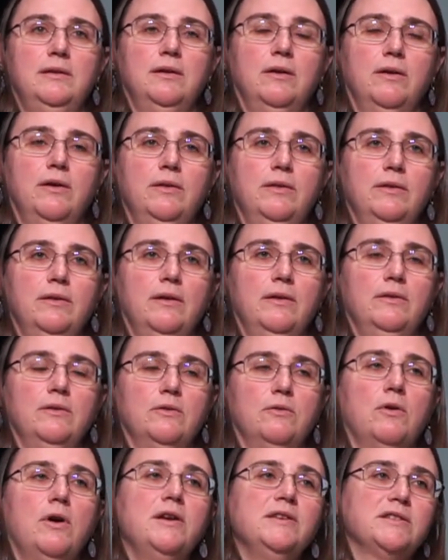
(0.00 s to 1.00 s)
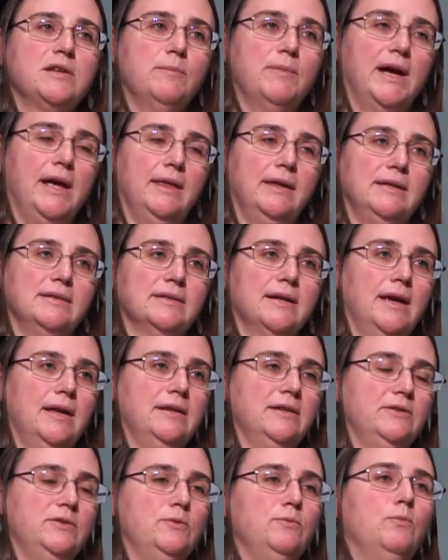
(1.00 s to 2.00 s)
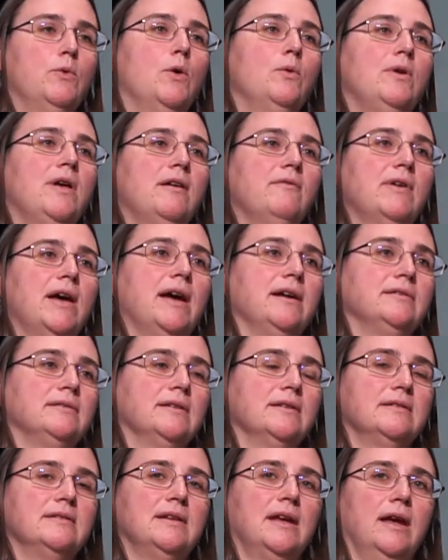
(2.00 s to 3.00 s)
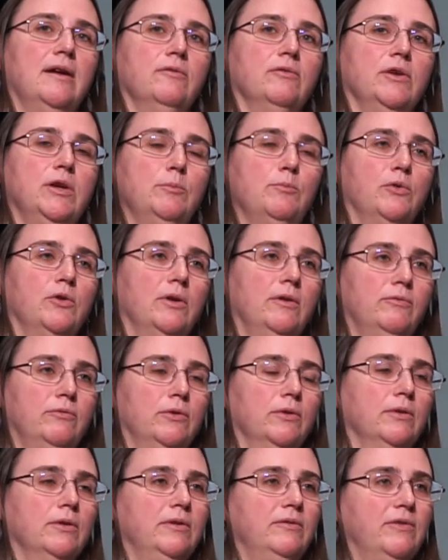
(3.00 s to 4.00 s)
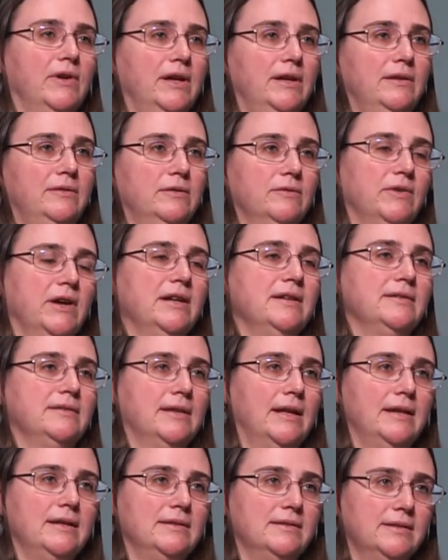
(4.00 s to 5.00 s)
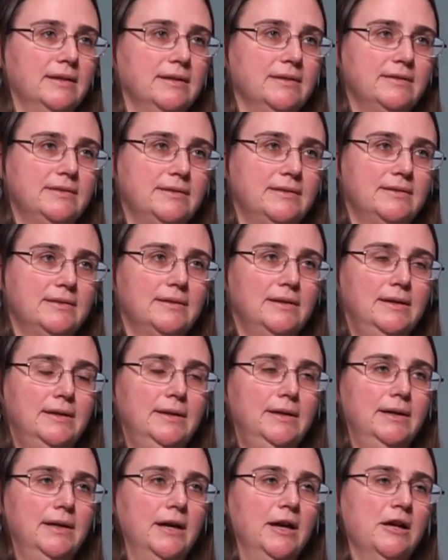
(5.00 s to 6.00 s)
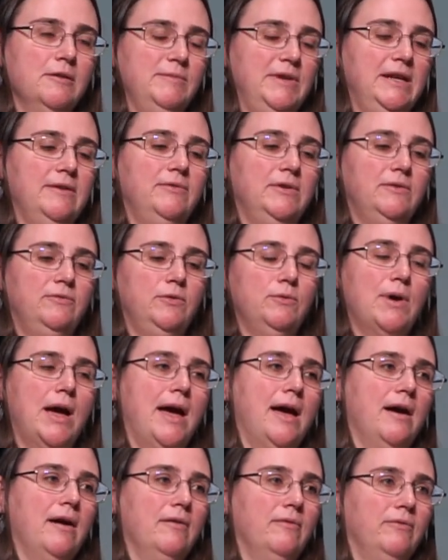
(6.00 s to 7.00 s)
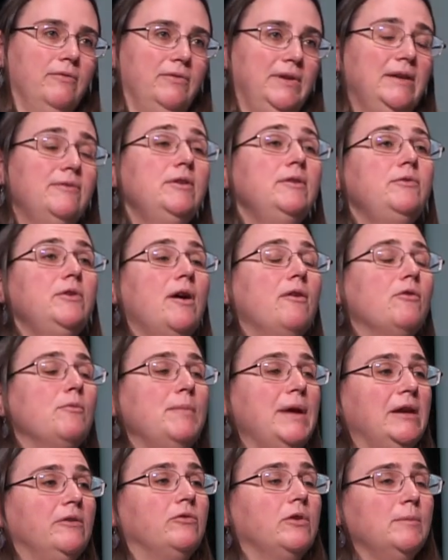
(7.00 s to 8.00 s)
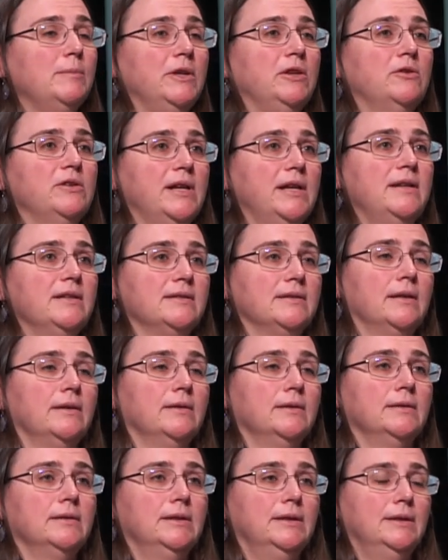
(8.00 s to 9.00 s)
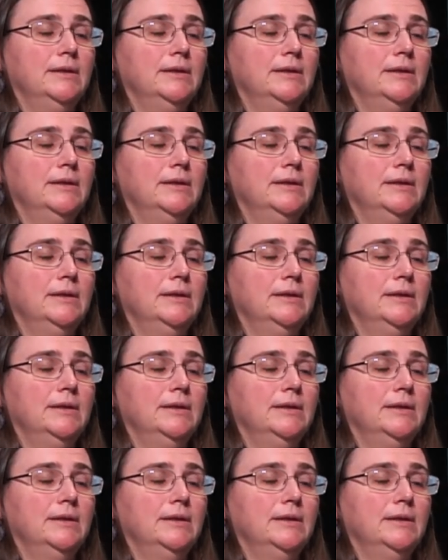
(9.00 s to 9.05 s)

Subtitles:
on the cross-compiling side, is you won't have access to every peripheral device that exists. Even if you have a mainframe in your data center,